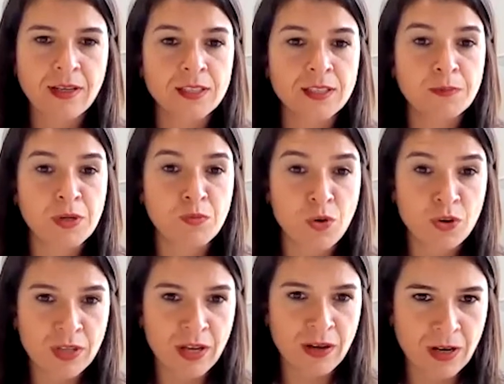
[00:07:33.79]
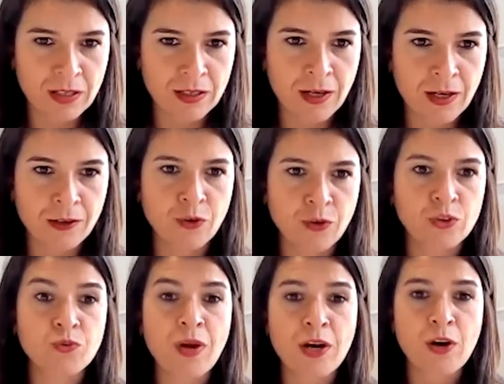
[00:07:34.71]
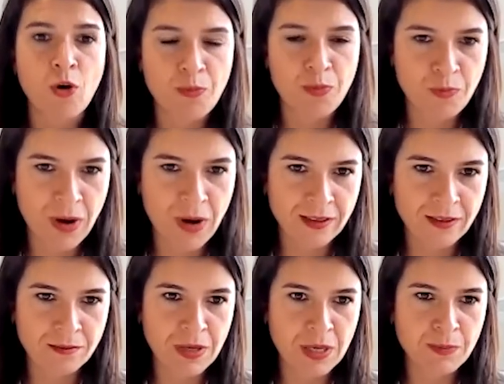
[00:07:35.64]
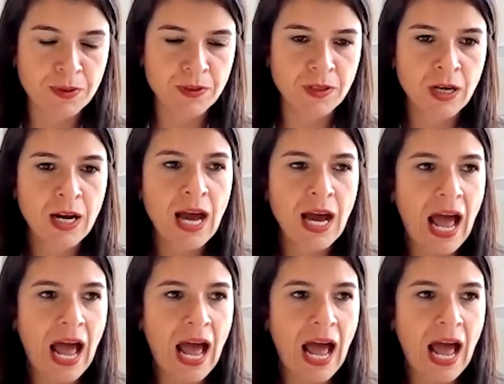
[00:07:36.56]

They speak more than one language, very open-minded people.